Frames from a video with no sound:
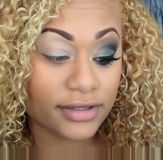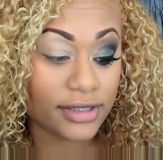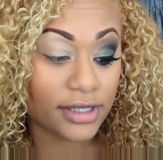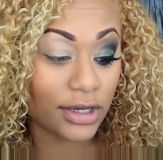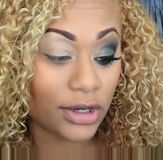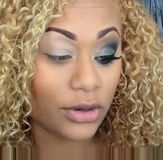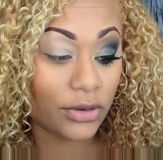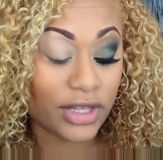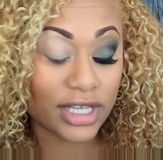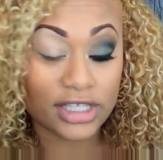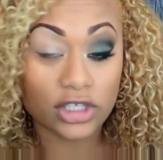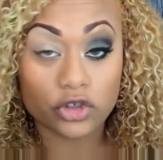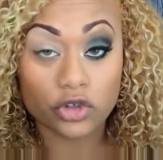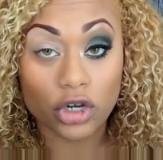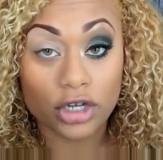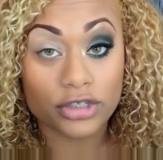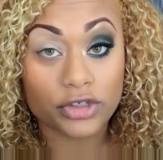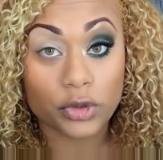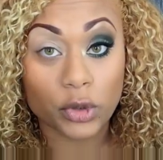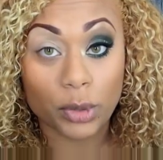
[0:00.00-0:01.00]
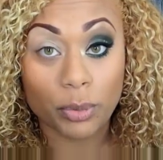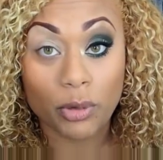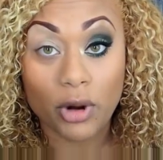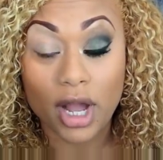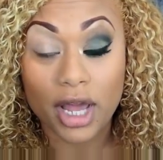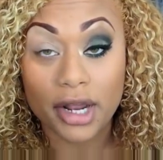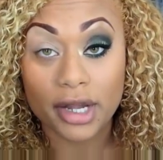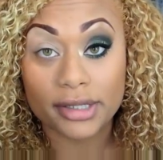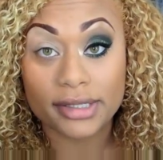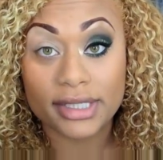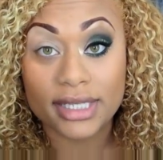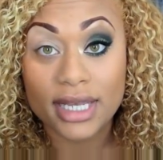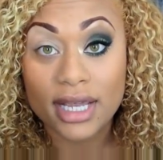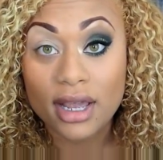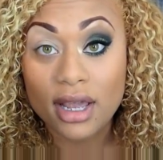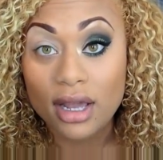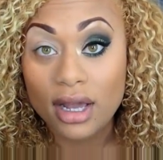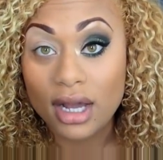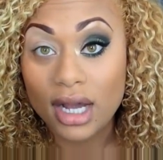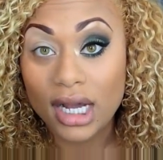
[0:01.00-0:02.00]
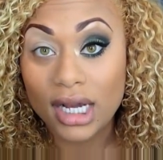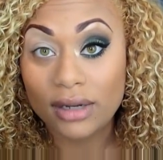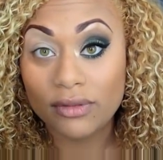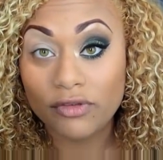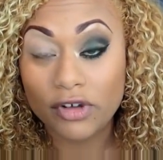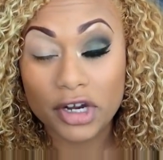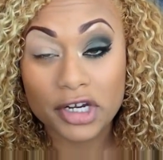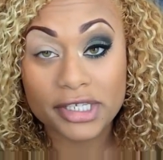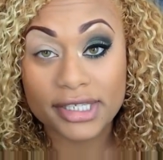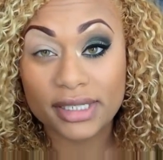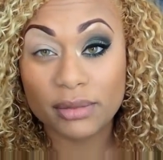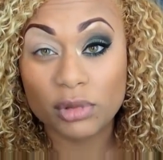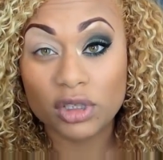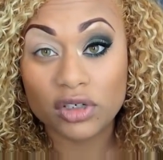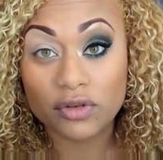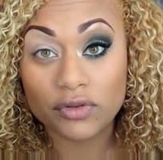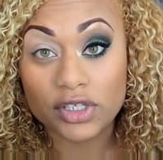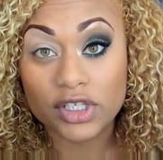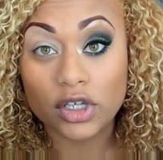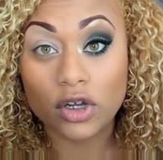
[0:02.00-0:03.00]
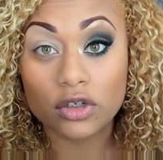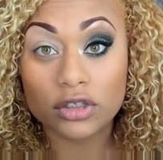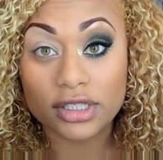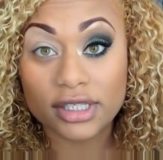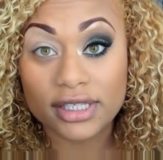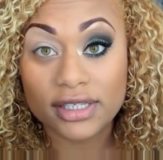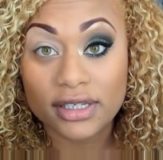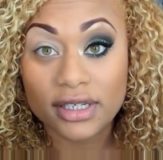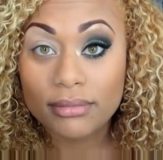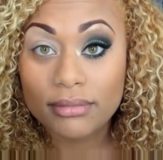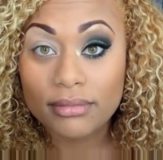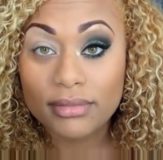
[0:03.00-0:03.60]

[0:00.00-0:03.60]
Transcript: So that's a drugstore product, very similar results.